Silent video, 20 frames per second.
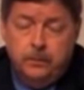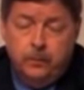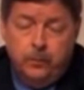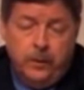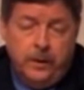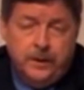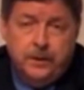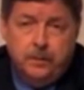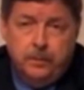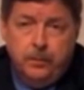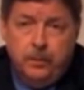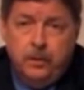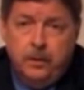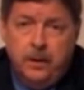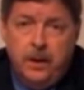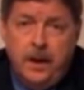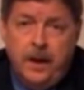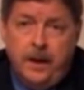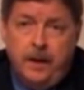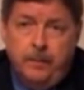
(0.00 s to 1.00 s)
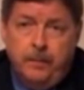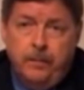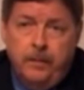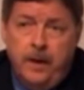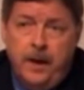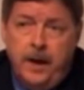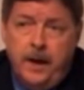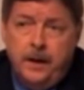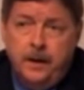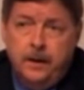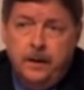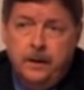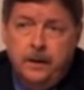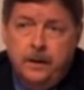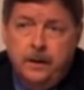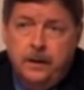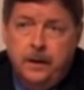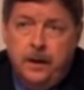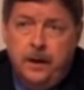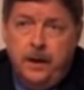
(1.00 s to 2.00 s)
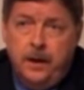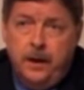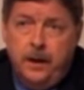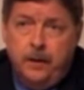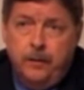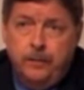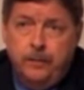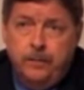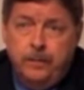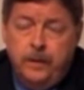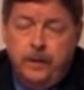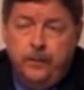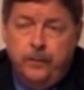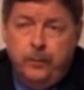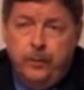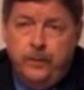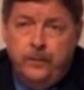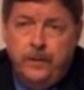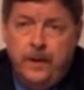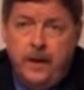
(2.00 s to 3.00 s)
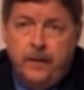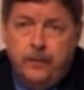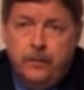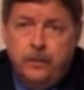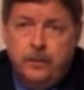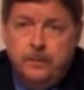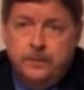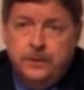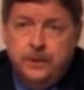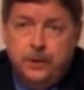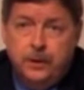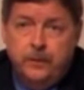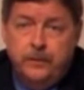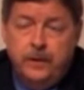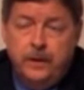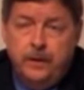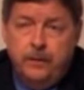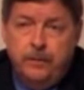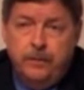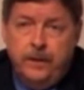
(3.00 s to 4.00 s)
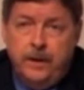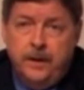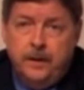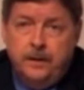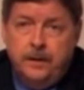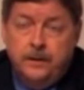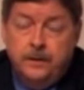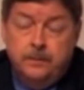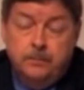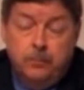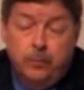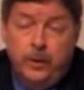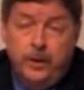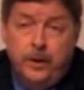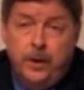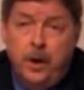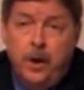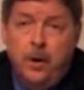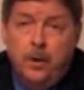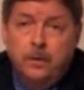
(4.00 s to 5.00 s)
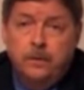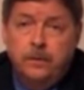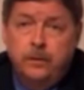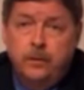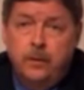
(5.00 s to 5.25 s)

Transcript: reasonable claim that if we've never observed an event that we know